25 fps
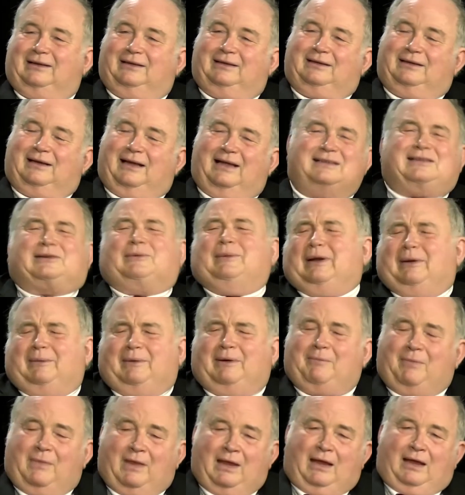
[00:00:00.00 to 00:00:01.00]
And so anyway,
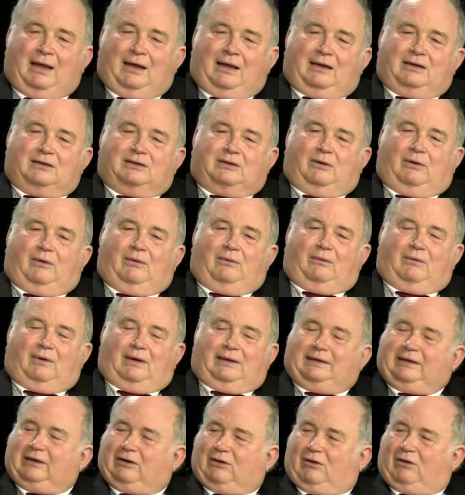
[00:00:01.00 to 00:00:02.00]
so I
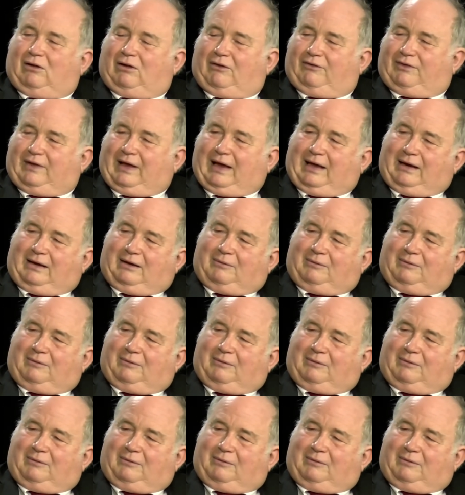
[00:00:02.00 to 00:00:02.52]
did all of that,